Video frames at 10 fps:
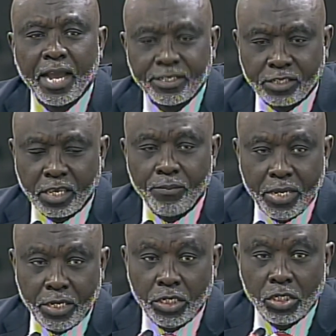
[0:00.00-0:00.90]
asking
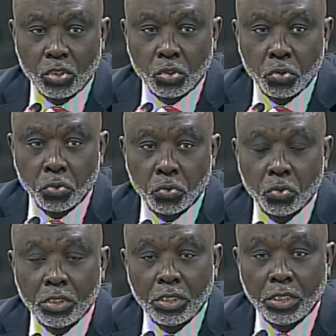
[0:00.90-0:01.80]
me
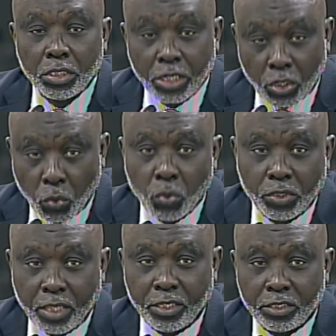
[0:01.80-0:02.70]
to
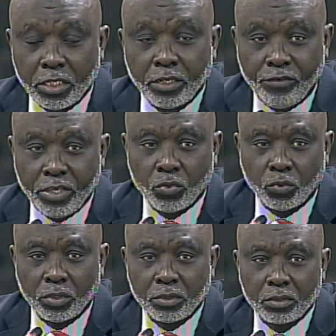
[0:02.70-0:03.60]
recruit these
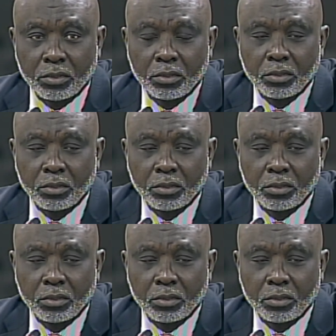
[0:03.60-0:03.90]
individuals